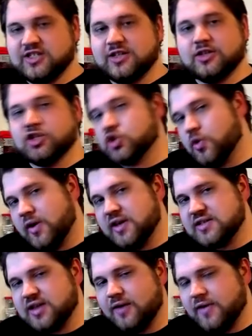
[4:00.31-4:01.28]
is destroy
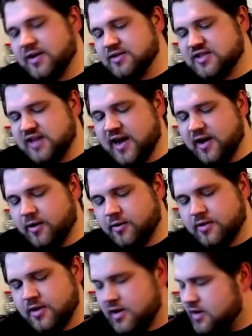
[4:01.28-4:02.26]
itself in
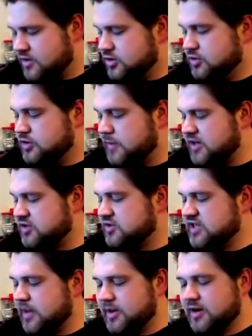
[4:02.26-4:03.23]
scale to special
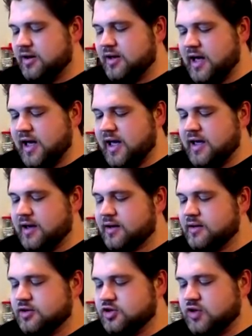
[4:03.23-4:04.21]
summon a
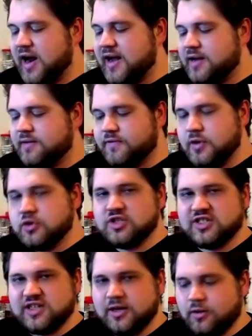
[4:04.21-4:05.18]
Dragon,
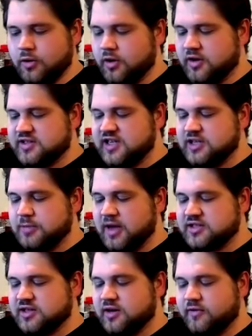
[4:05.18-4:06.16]
Fusion, Synchro, or Xyz
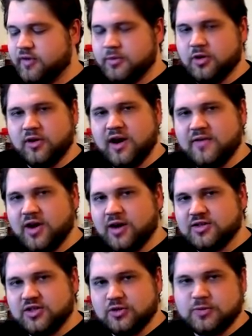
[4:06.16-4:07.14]
monster from your
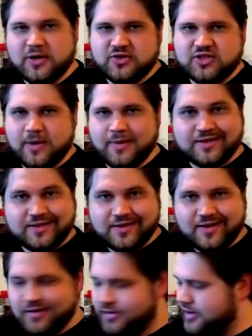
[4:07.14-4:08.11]
graveyard. So it special summons
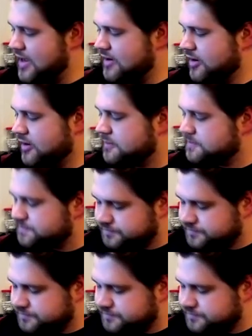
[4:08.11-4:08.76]
the Gadearg.